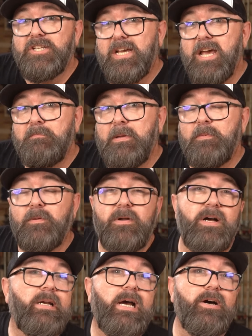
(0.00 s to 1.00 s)
educate people
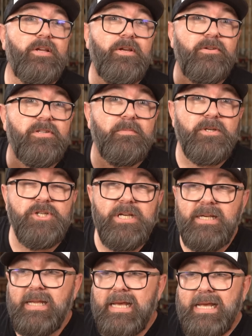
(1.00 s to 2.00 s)
on how to use the
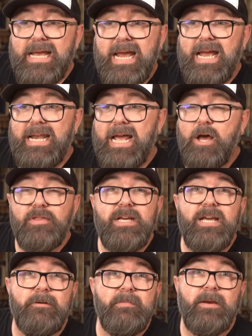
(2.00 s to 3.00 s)
machine and how they
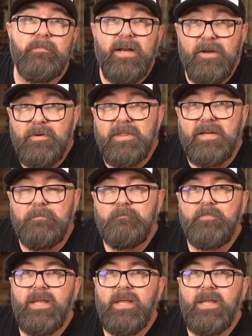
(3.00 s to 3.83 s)
can make money with it.